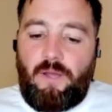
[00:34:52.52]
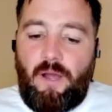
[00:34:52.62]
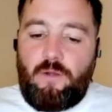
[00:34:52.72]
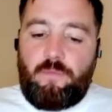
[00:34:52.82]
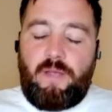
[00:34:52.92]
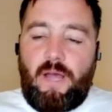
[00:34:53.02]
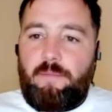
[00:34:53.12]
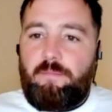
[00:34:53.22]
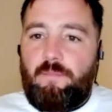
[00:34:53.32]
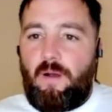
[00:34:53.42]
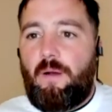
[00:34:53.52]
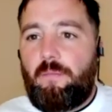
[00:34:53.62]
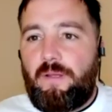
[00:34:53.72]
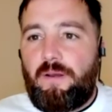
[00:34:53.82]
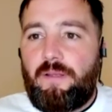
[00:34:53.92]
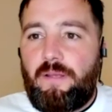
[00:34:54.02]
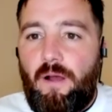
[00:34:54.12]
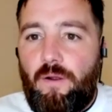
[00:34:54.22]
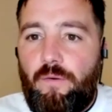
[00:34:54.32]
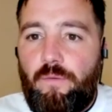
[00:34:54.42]
home game, I'm going to
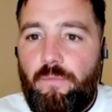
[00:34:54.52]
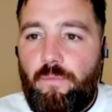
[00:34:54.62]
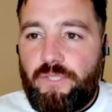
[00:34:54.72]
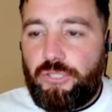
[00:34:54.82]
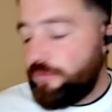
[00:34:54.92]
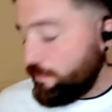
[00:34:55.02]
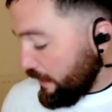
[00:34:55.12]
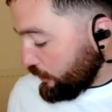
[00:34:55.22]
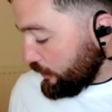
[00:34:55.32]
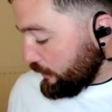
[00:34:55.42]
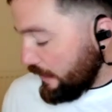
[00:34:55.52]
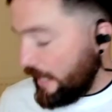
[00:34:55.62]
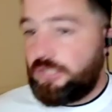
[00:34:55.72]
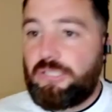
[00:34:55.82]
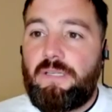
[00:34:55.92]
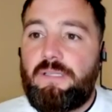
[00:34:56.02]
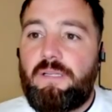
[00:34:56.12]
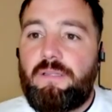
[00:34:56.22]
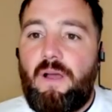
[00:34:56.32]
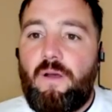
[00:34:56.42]
go. We should mention actually that
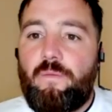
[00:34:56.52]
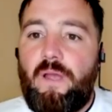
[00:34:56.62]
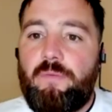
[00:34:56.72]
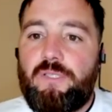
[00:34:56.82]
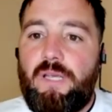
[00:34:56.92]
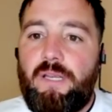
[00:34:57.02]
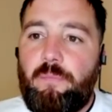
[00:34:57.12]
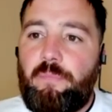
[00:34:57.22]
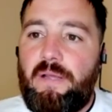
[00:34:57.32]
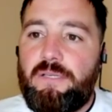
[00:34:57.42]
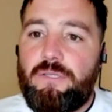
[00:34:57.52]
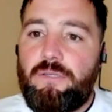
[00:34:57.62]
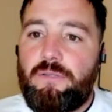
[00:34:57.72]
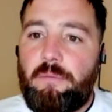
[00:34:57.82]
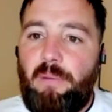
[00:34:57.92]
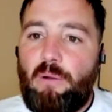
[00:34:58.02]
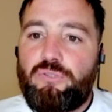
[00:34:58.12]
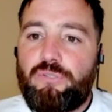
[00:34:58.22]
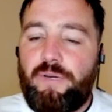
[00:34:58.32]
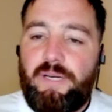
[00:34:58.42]
the home game is taking place at the Bolt
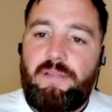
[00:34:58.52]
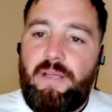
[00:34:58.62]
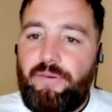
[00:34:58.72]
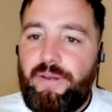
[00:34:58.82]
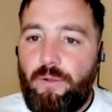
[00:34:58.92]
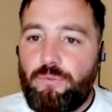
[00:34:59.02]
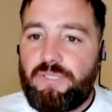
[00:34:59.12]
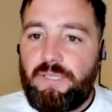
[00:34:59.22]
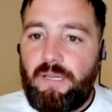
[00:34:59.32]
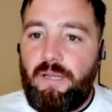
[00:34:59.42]
Arena there in Helsinki.